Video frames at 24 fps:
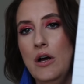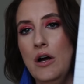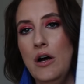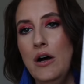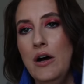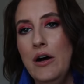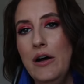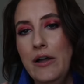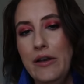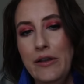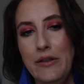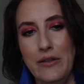
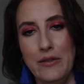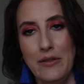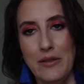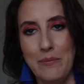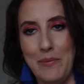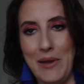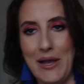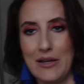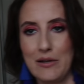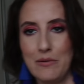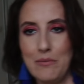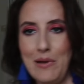on the
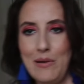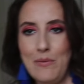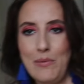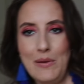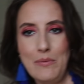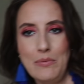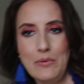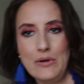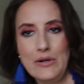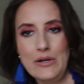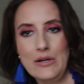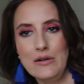back of my
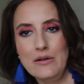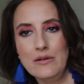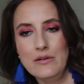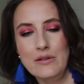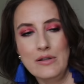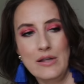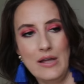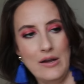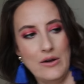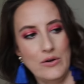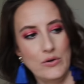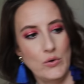paper here.
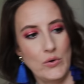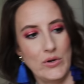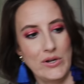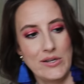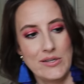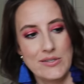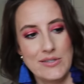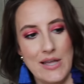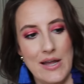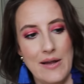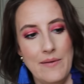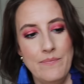How annoying
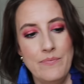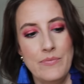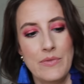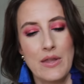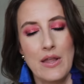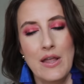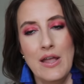is that?